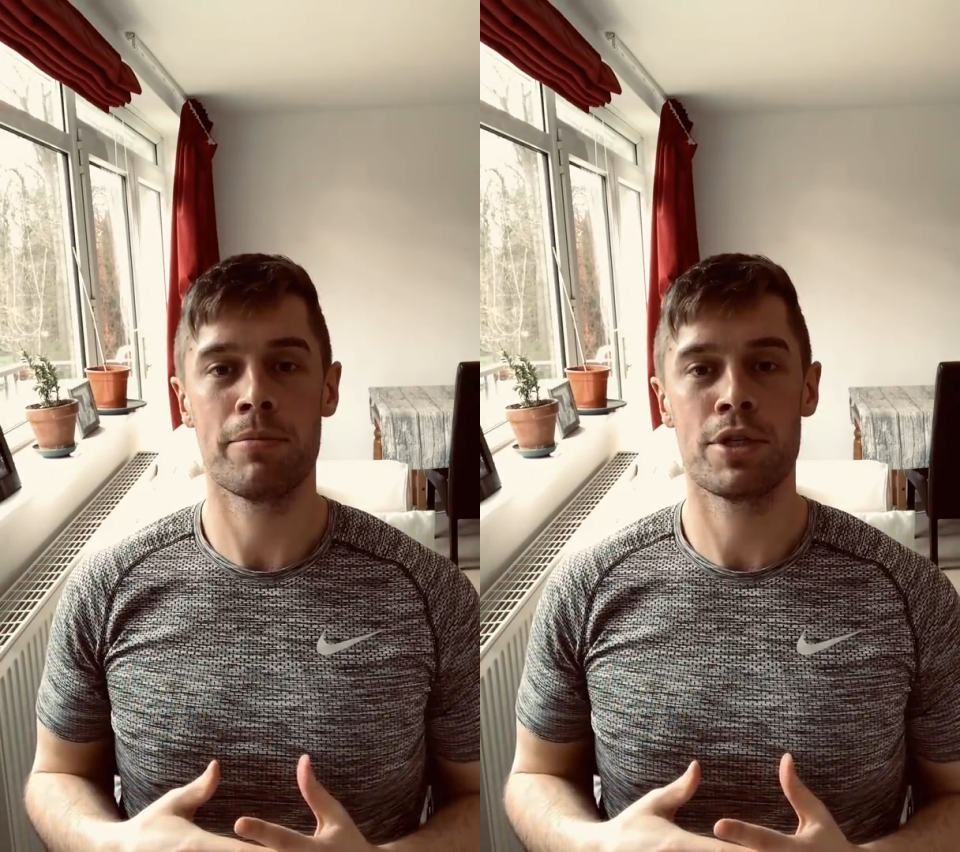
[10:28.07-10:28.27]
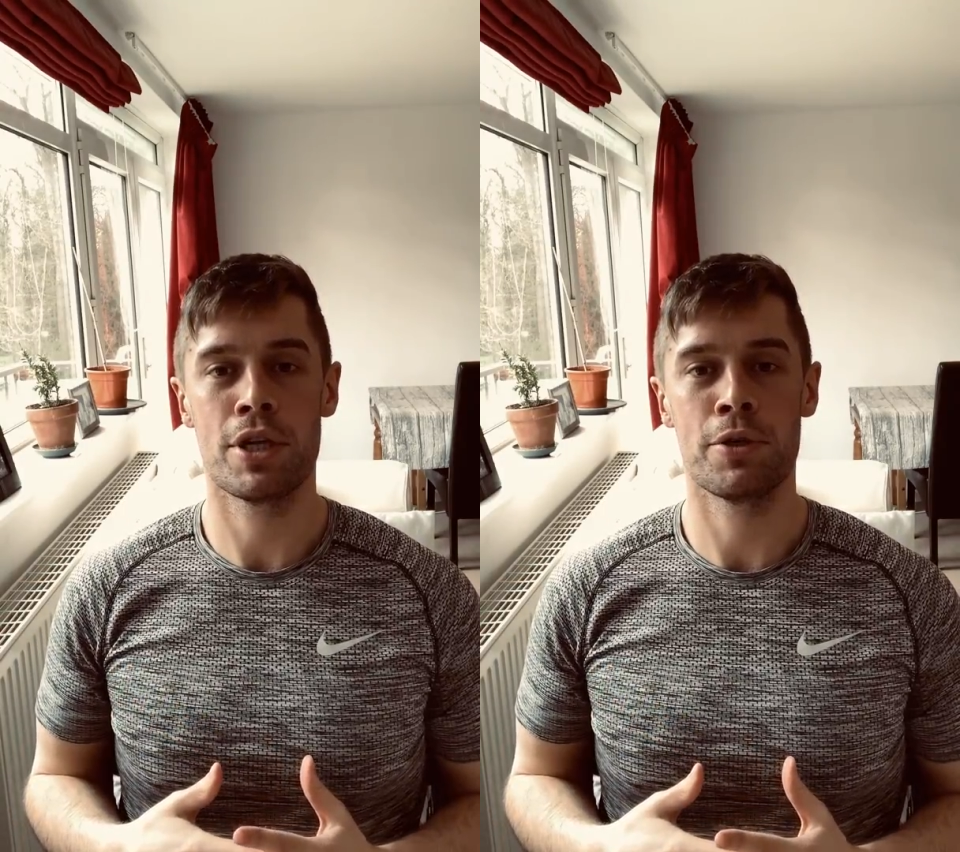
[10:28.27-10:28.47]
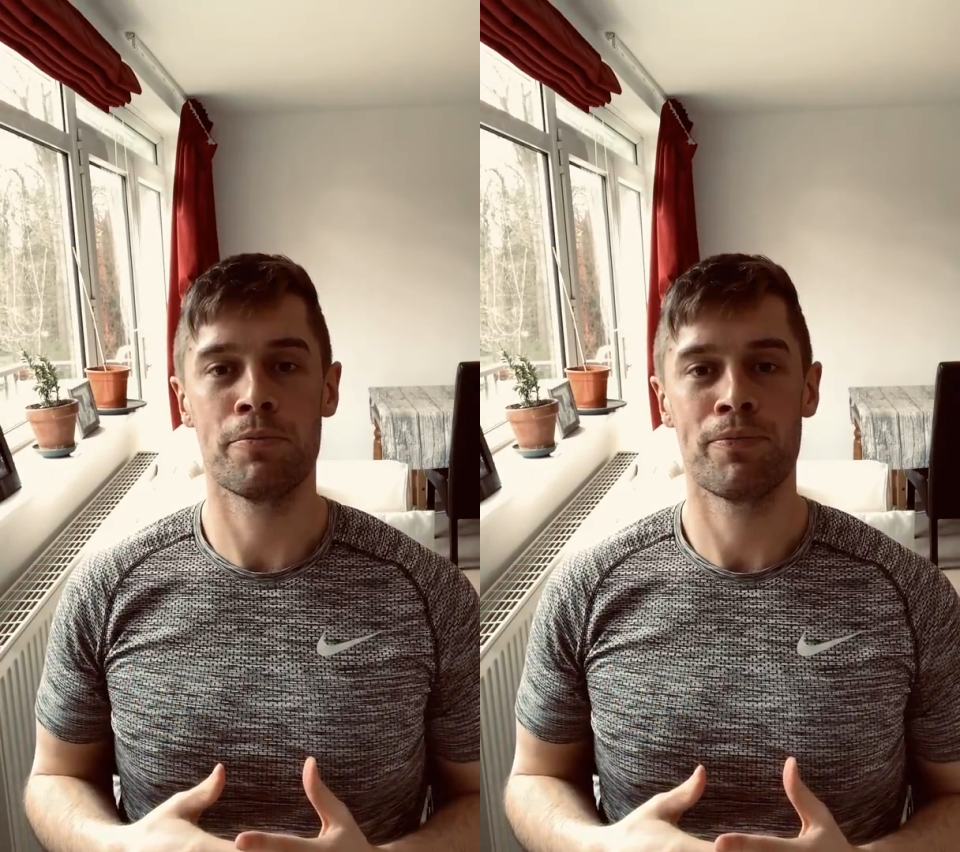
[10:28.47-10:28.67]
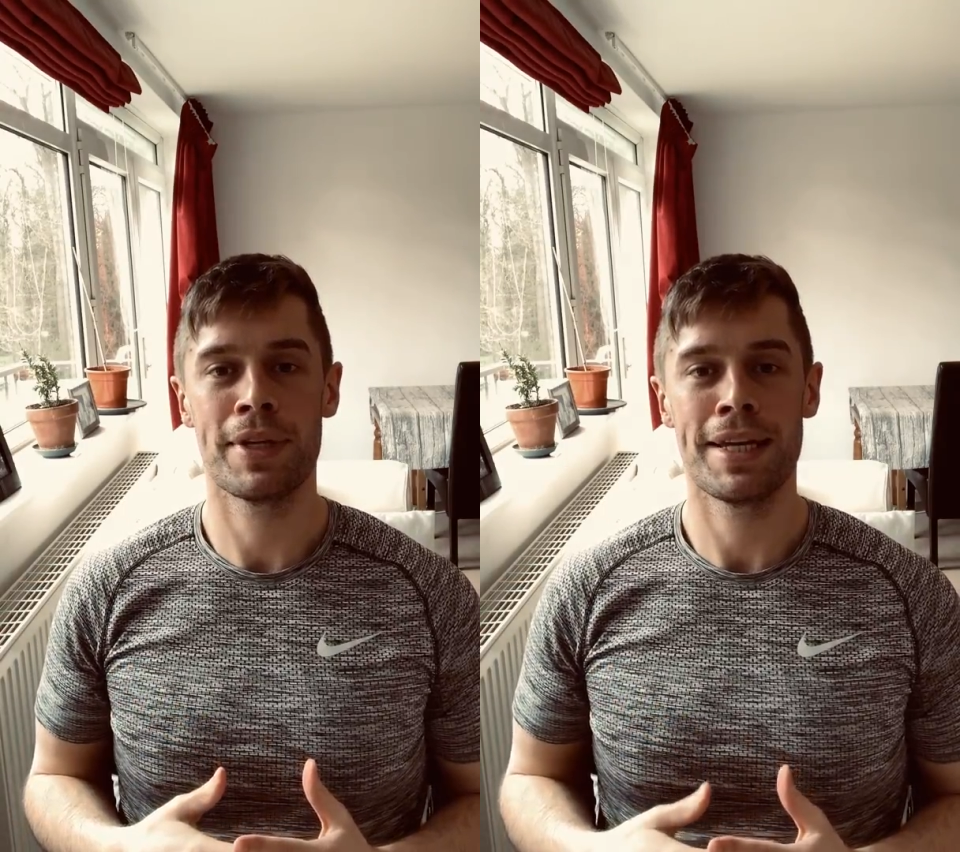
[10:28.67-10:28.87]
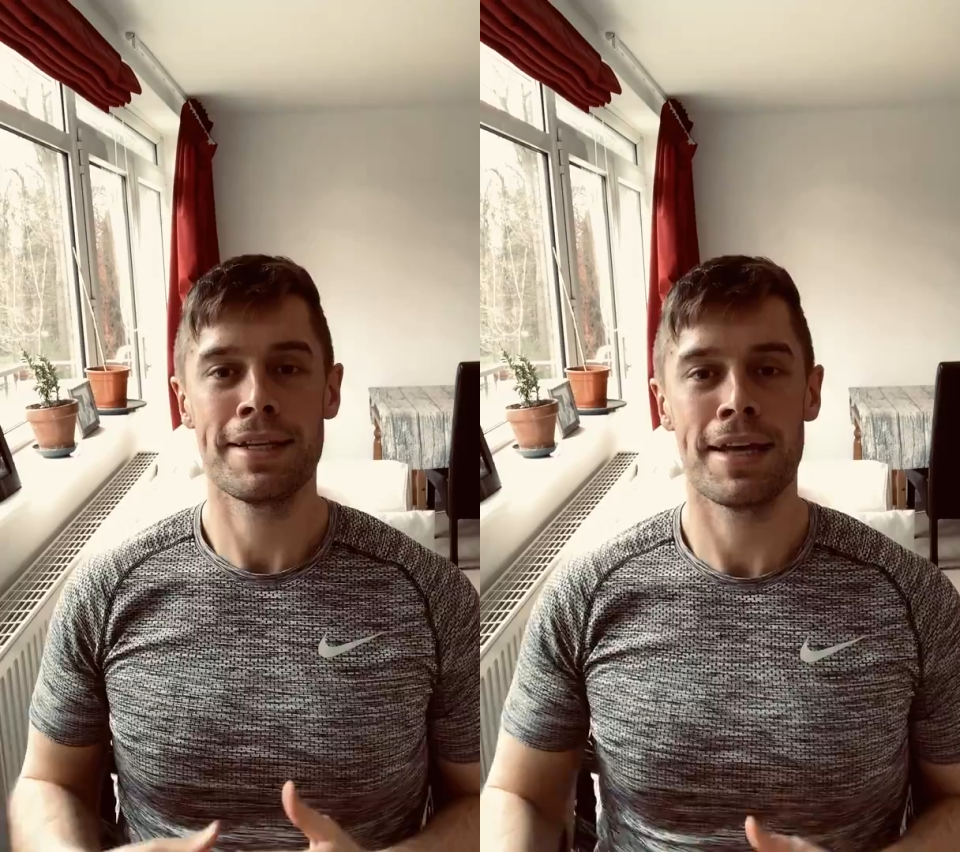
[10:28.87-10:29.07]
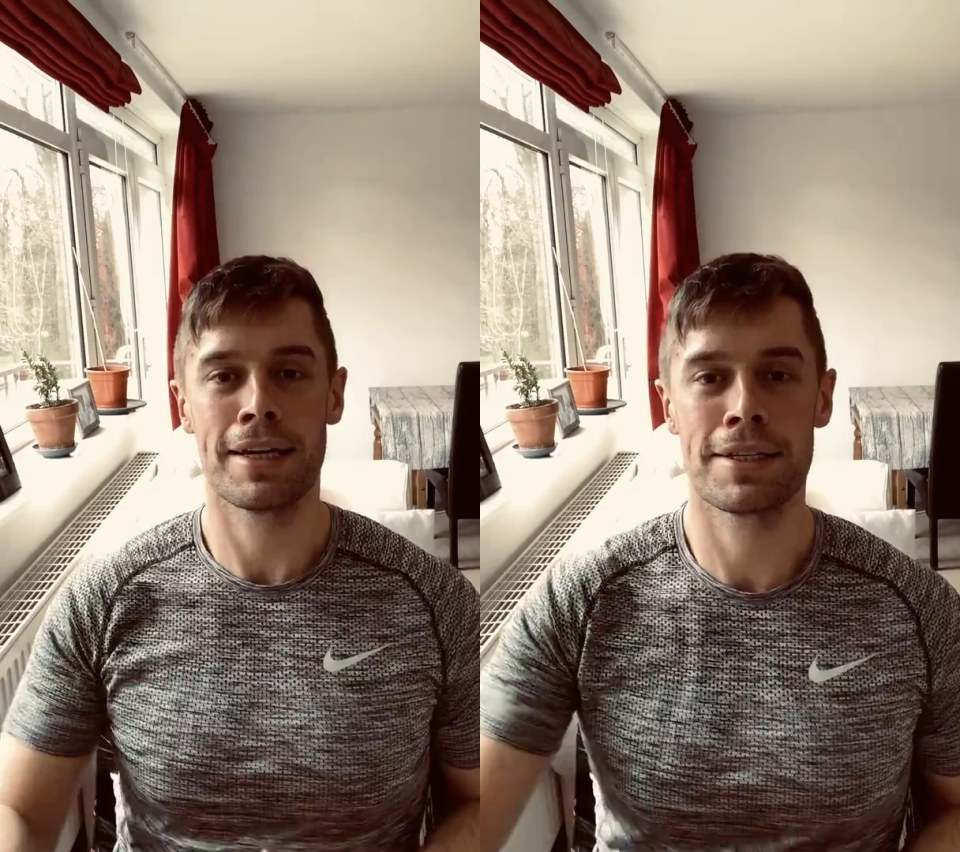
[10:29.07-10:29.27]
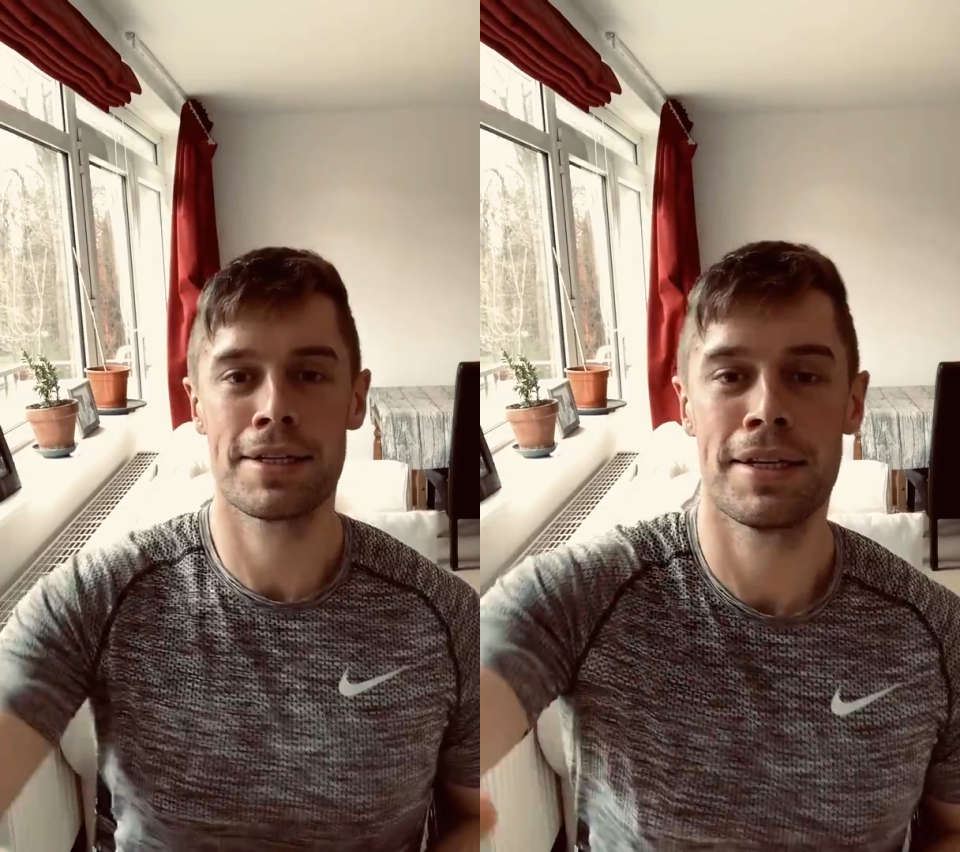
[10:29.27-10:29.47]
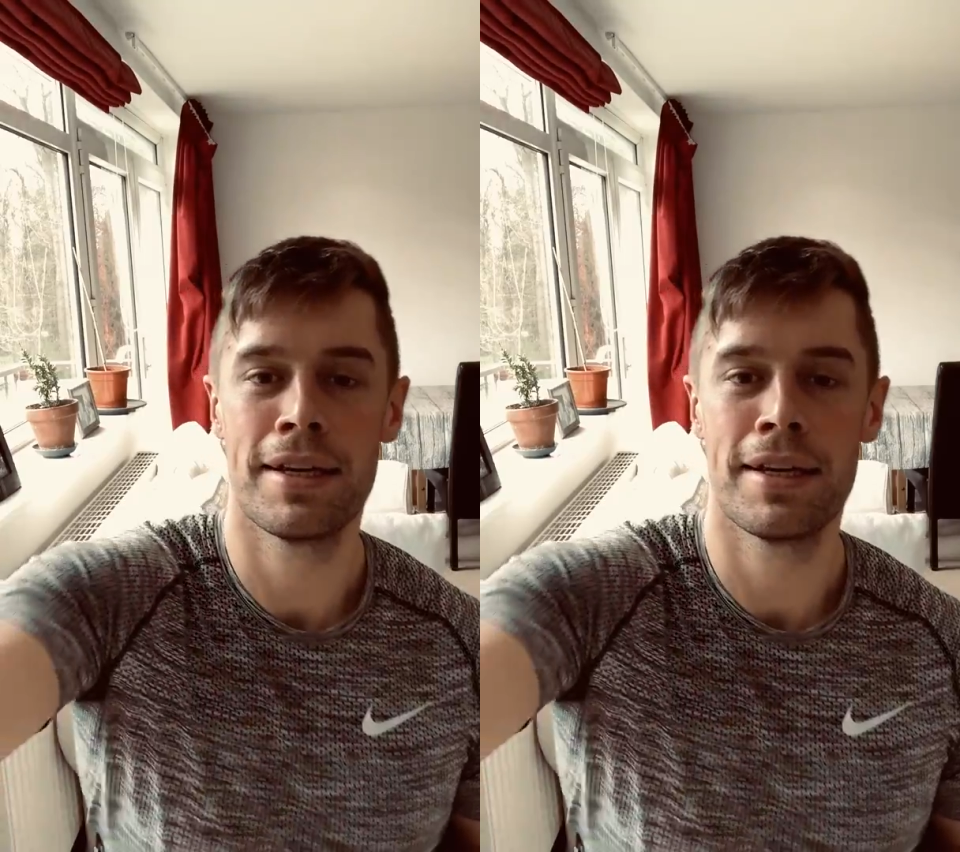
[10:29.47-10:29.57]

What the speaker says: too. Thanks.